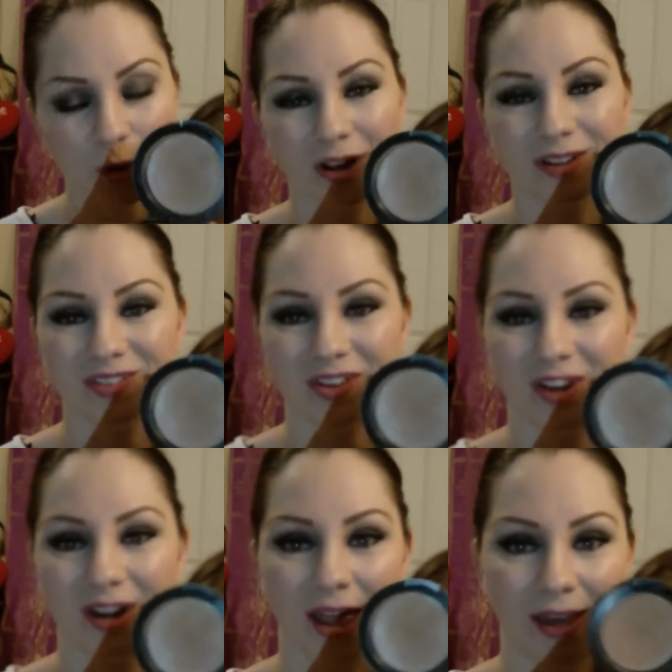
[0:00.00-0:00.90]

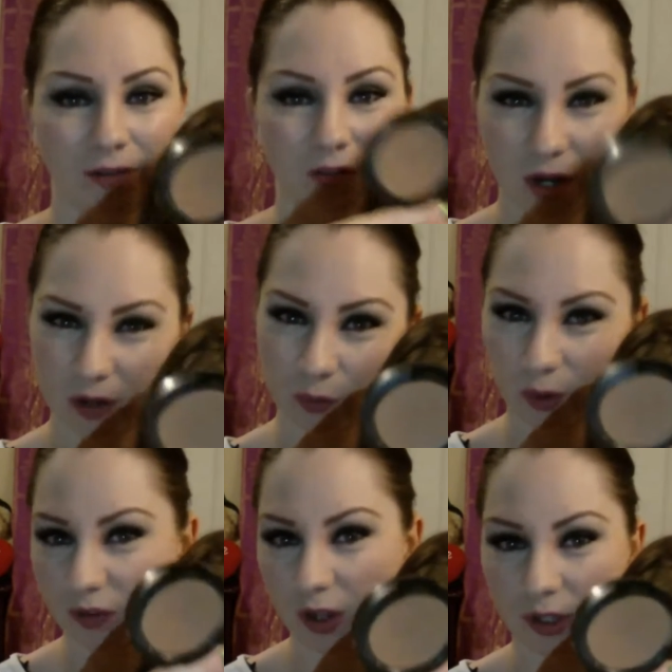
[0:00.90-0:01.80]
bronzer, and I've kind of
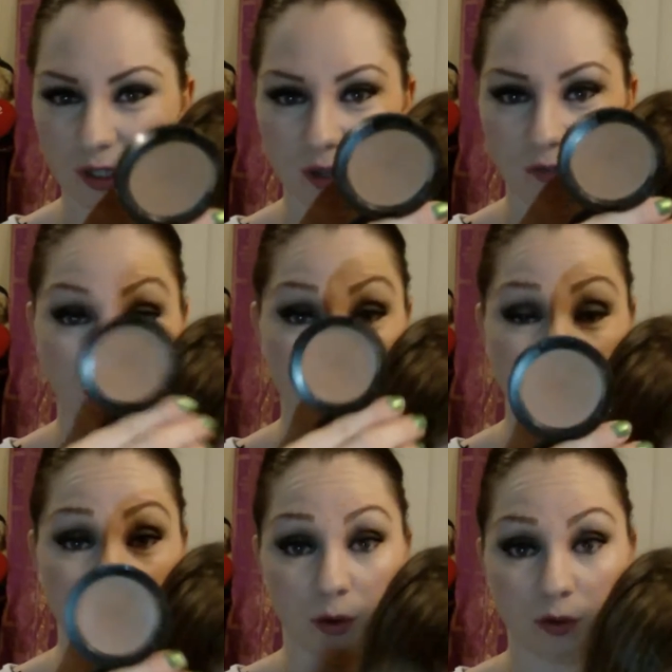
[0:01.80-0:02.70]
re-fallen in love with
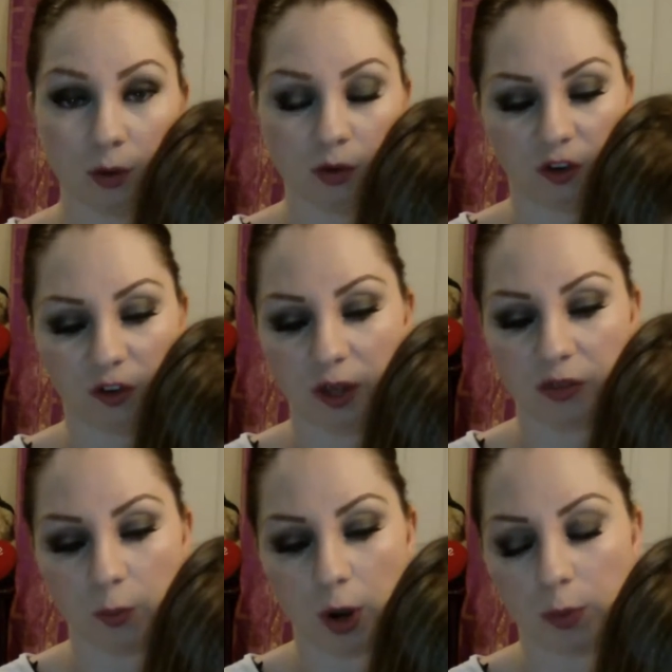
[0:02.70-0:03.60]
this also, just
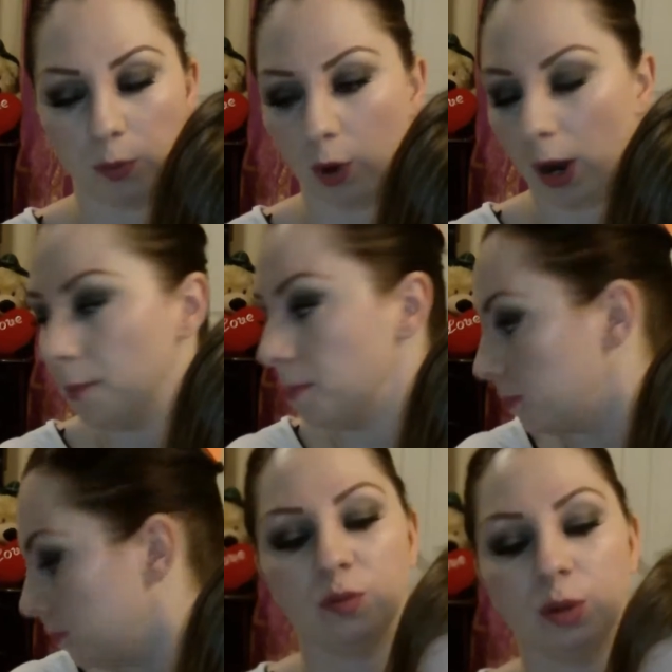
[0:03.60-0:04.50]
like the Prep and Prime.
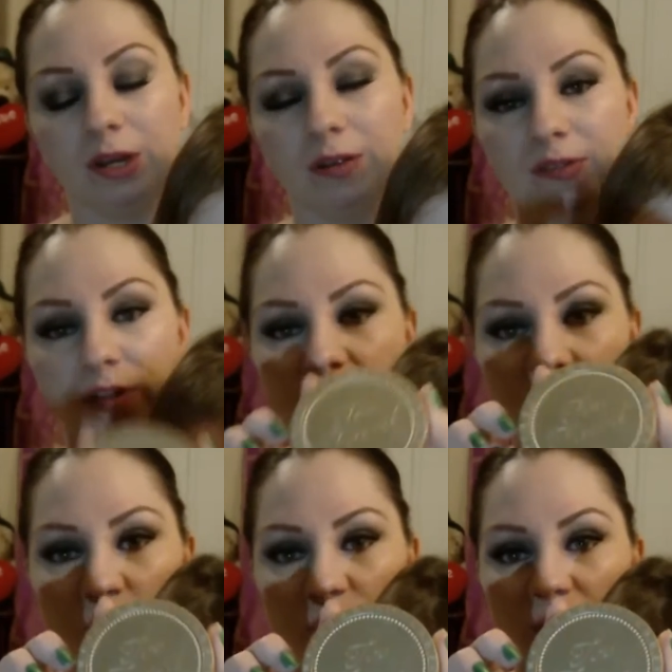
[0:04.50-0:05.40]
This one is the
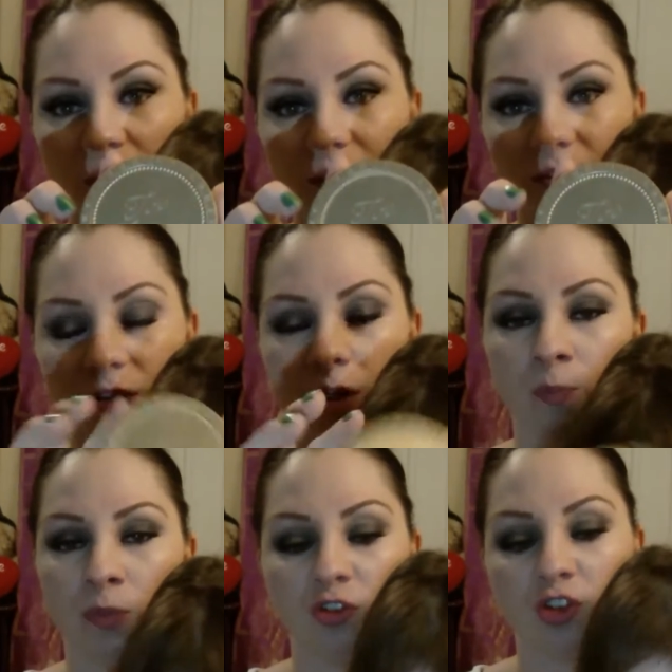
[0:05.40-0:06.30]
Too Faced
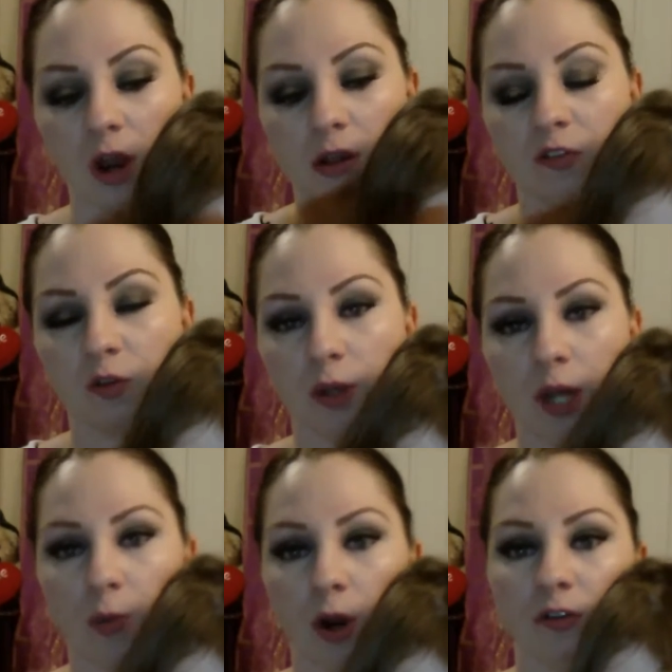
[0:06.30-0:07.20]
Chocolate
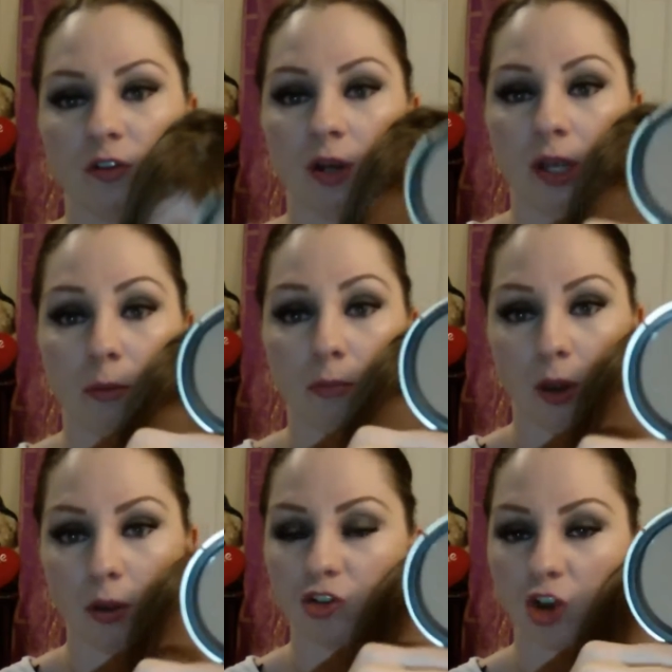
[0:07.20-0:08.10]
Soleil Bronzer in
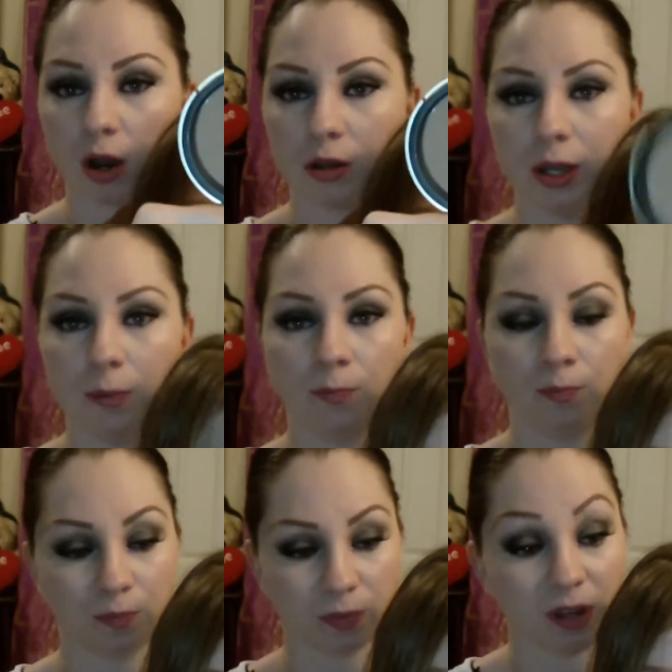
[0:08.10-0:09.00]
Milk Chocolate.
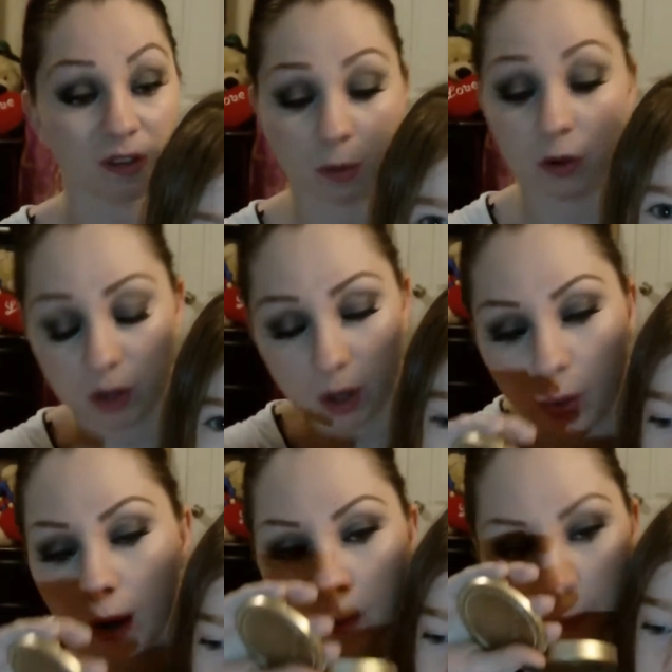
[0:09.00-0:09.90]
It smells
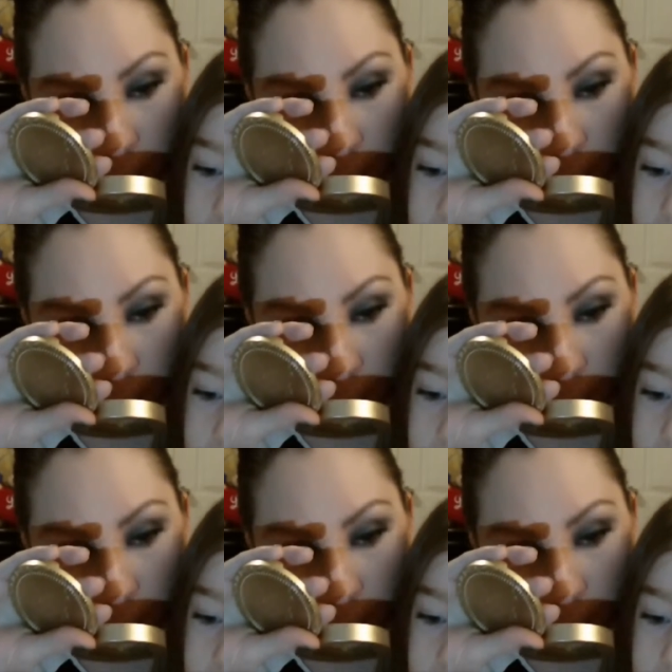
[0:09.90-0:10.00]
good, right?